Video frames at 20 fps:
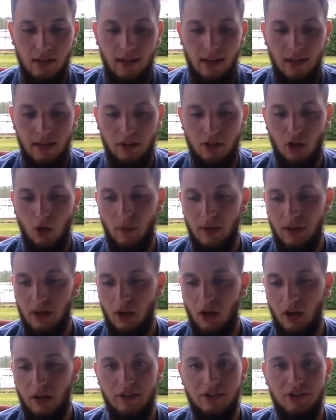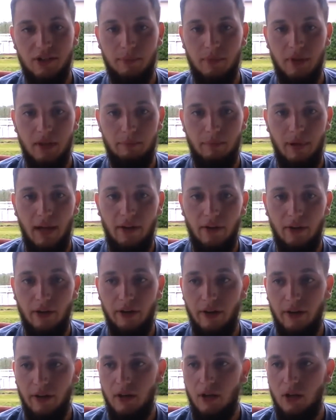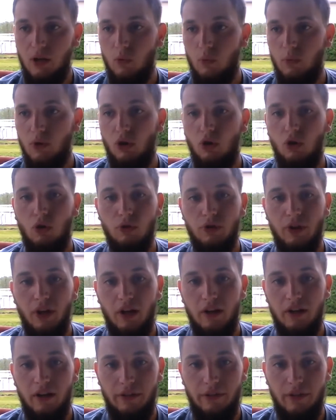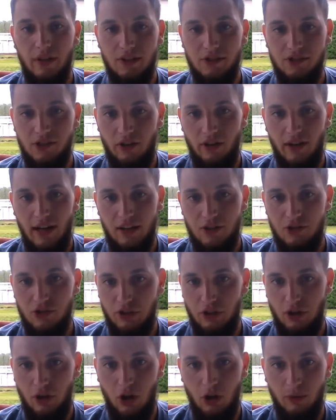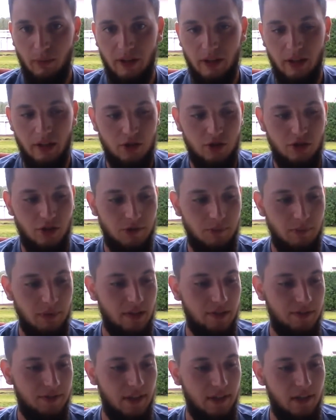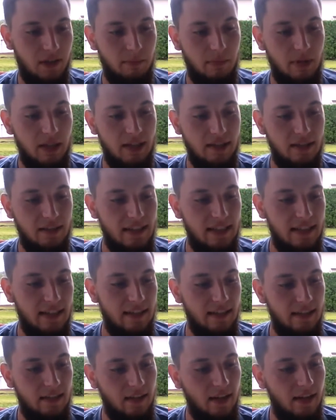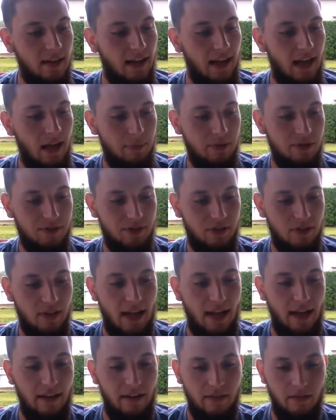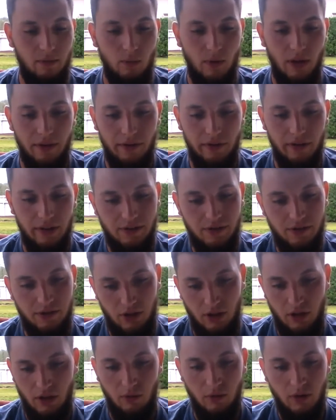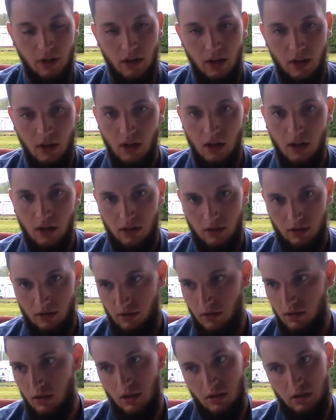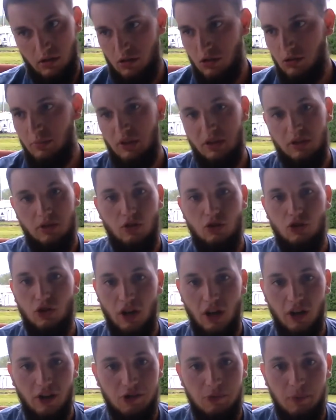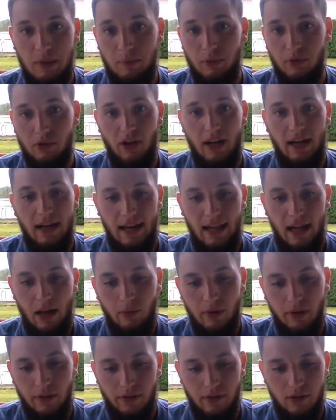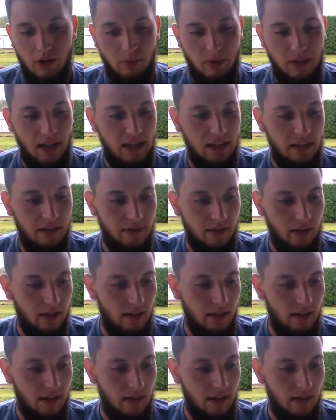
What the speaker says: and going on to something better, we'll hold on to things that are actually harming us just because they can meet a need. And it happens a lot, whether it's, it could be drugs, people you're hanging out with, it could be anything.